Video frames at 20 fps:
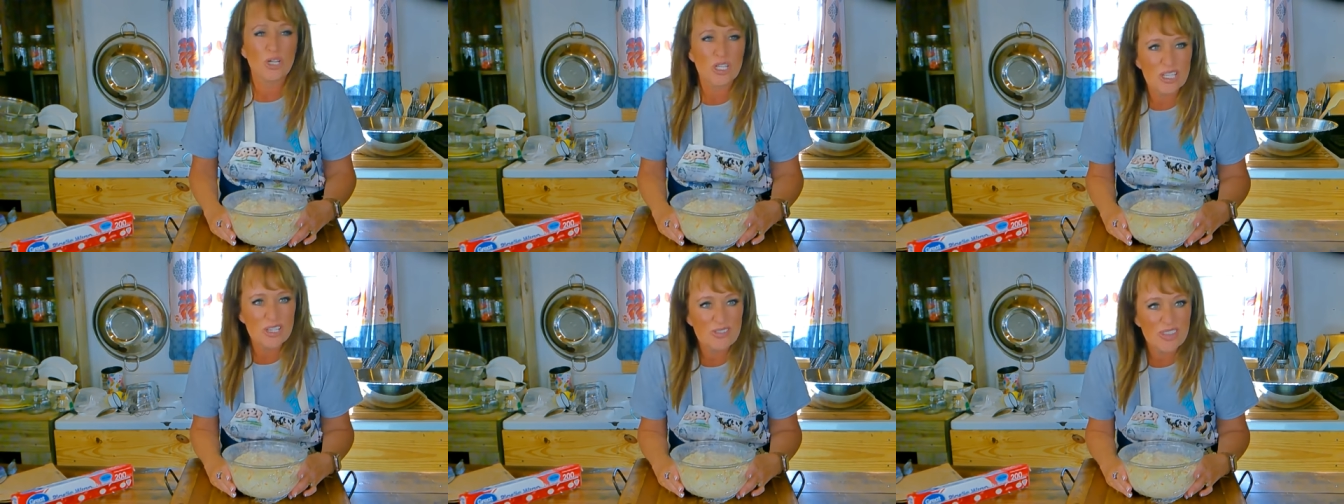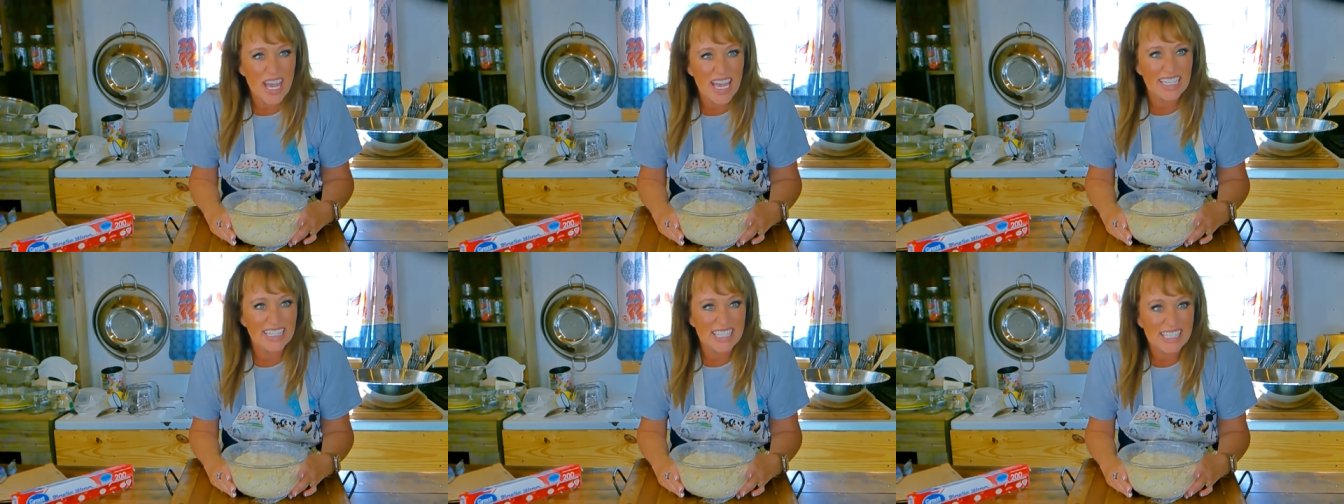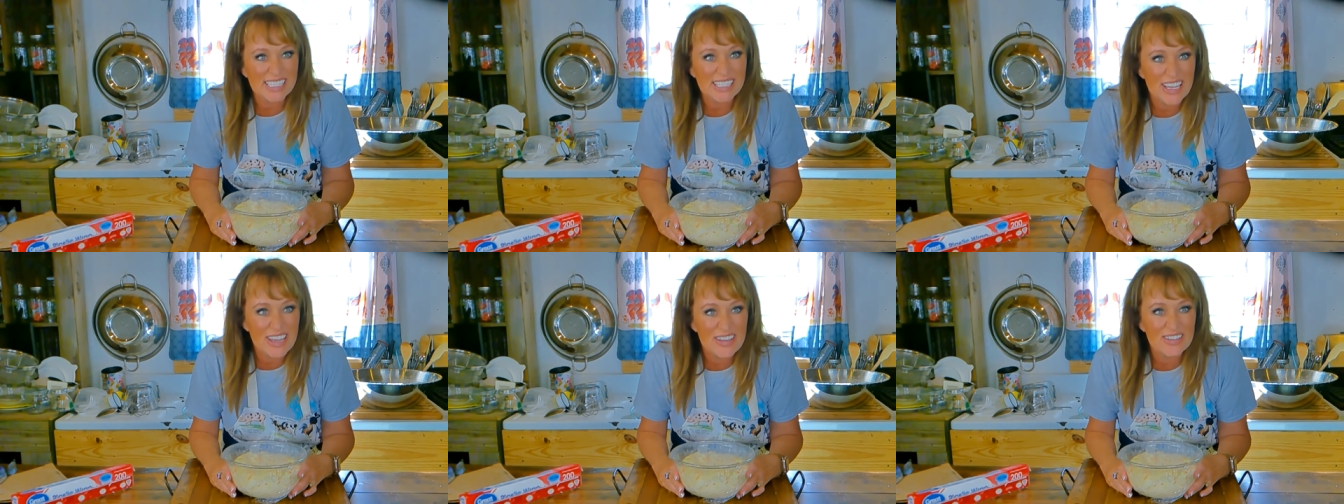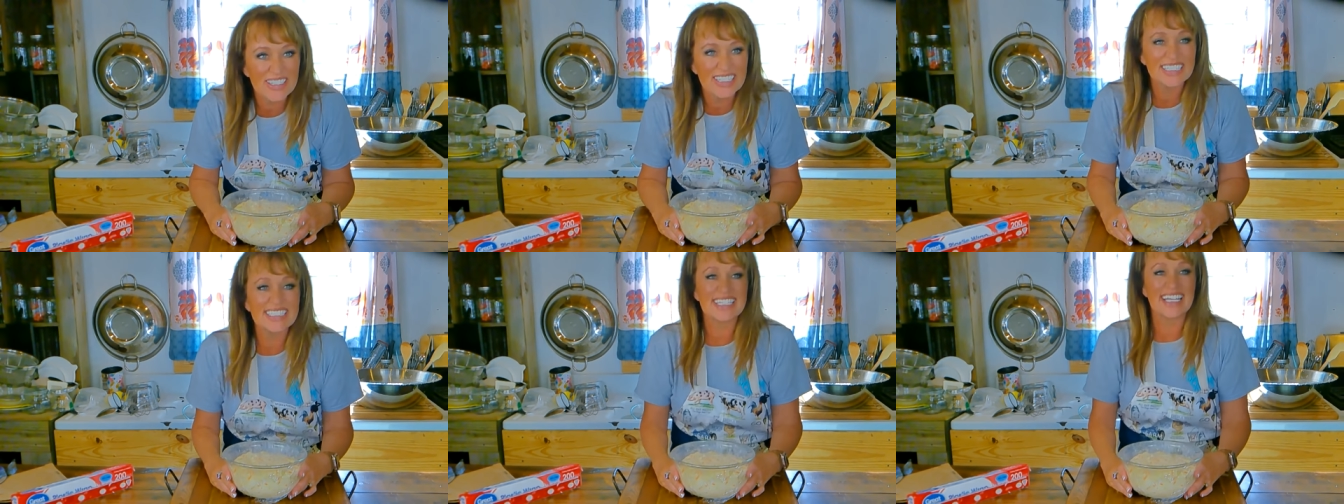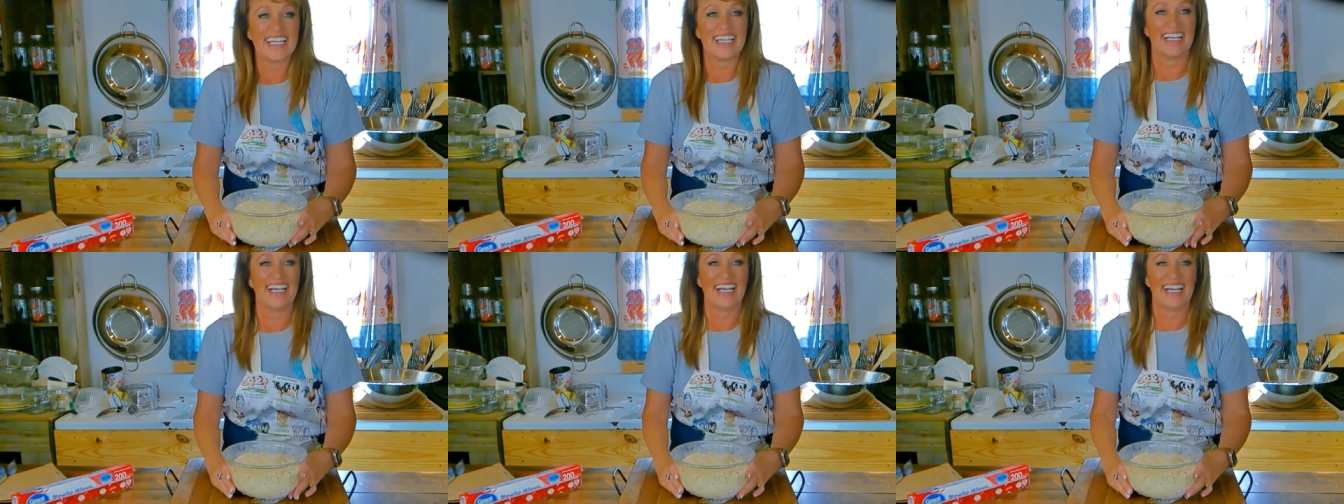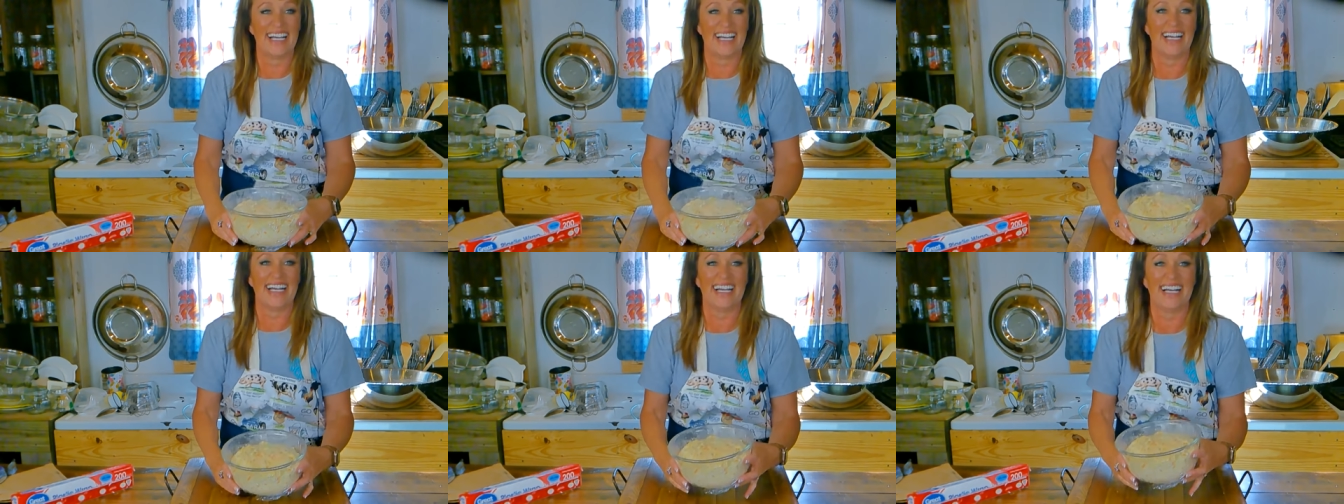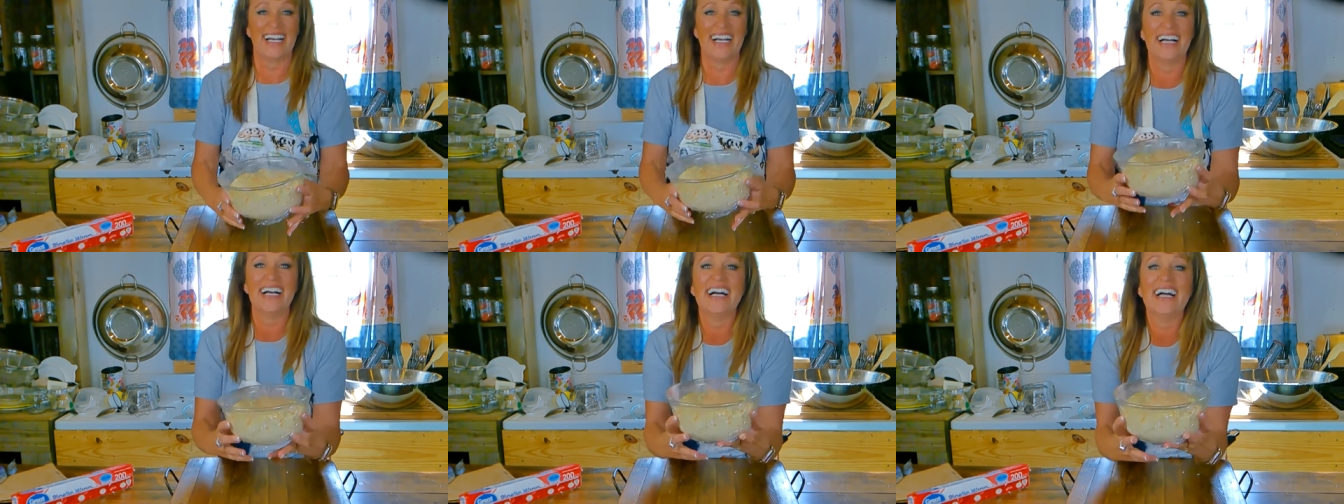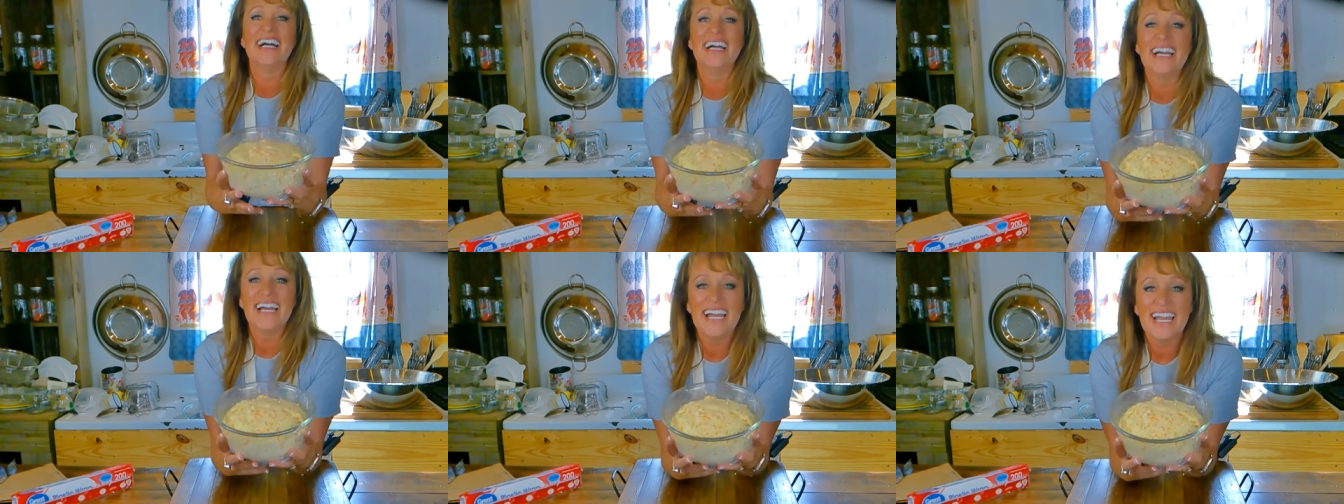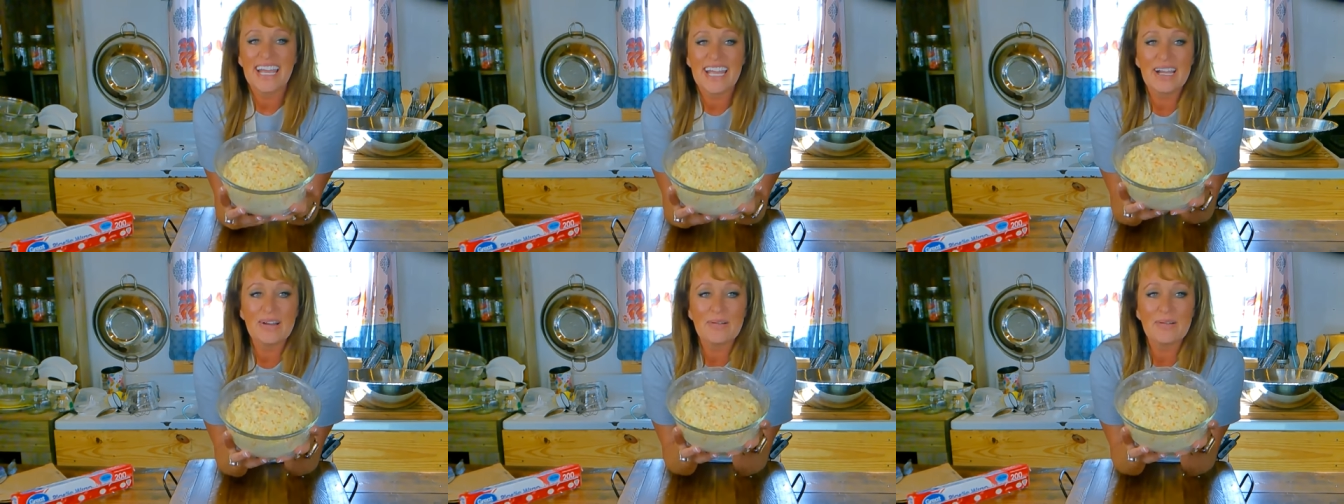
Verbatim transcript: Were you that student?